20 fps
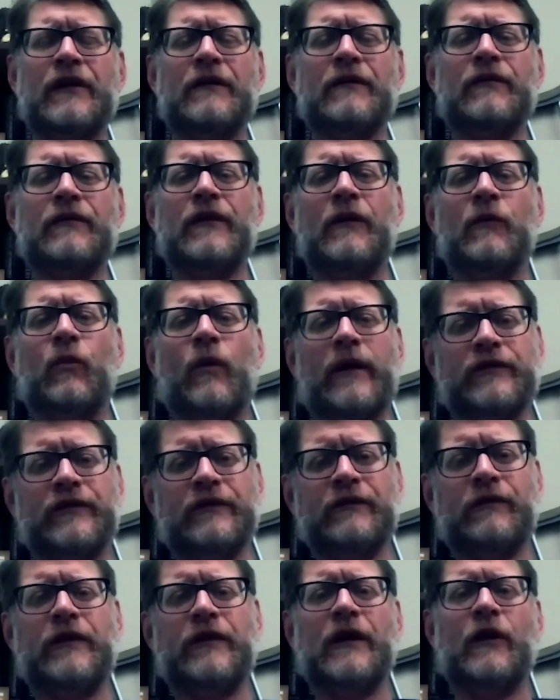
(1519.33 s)
There
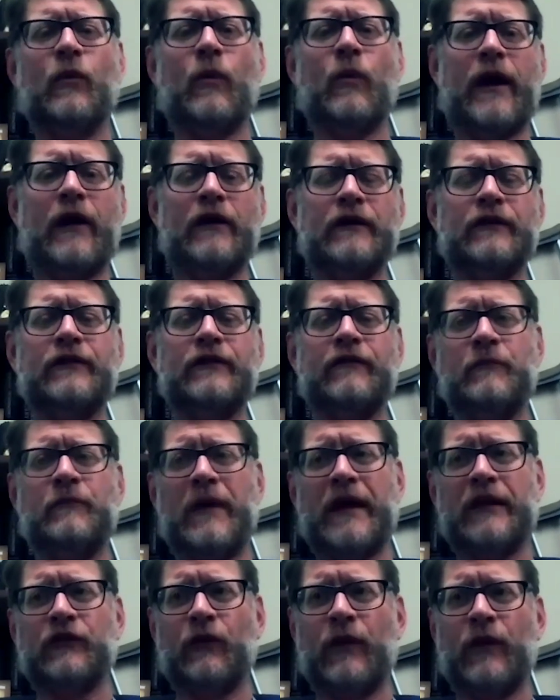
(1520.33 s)
wasn't the awareness of
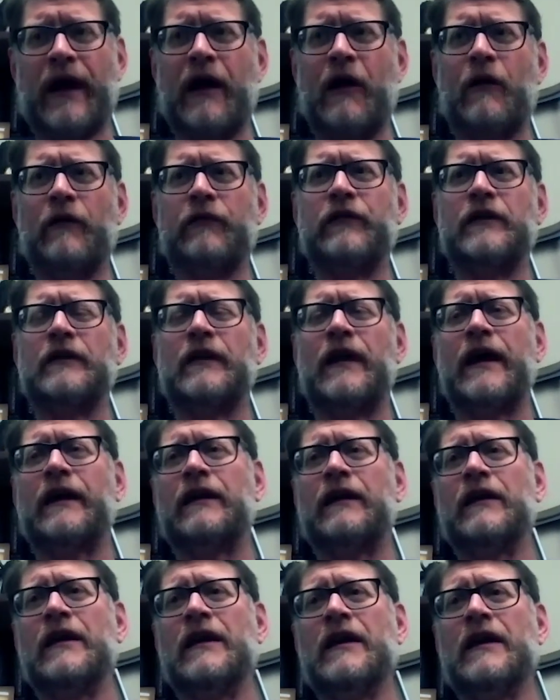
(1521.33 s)
mental health and
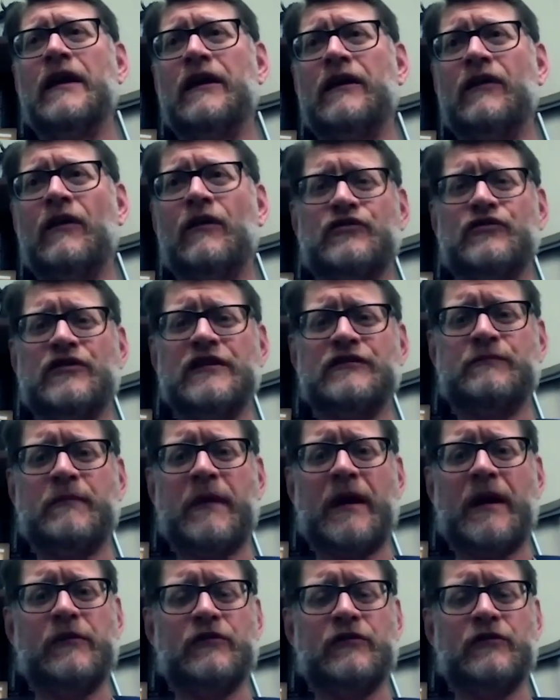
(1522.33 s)
like, geez,
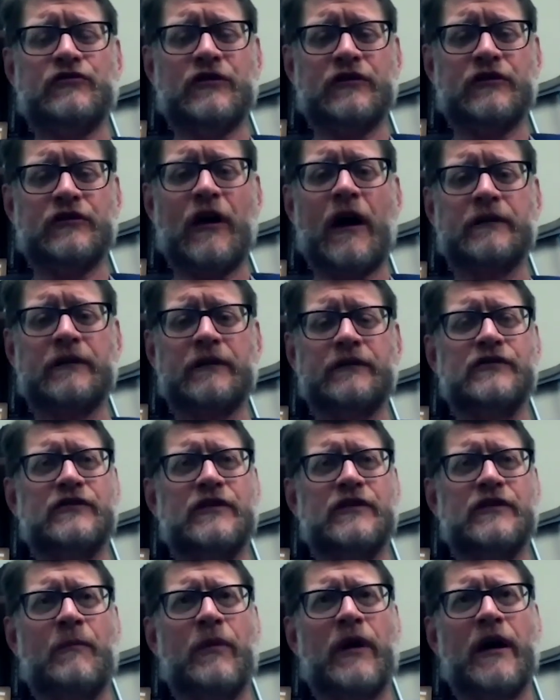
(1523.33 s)
maybe you should talk
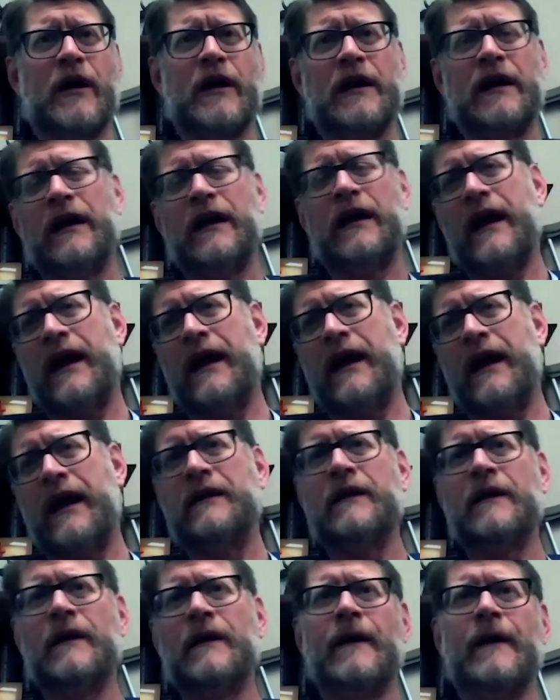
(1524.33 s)
to somebody
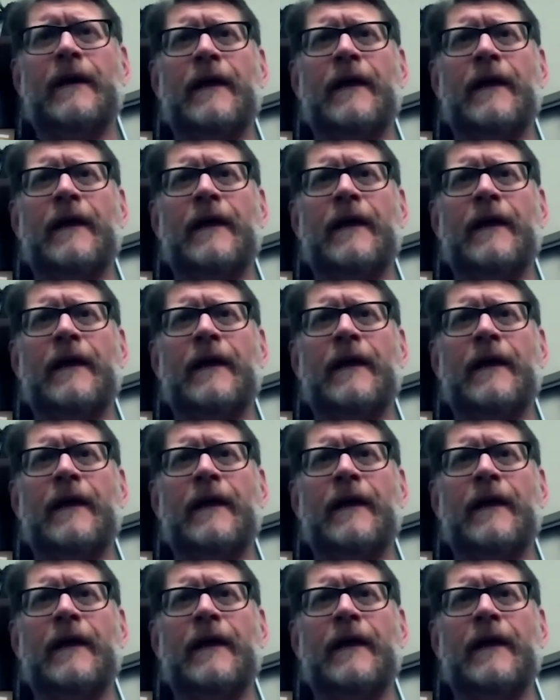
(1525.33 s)
and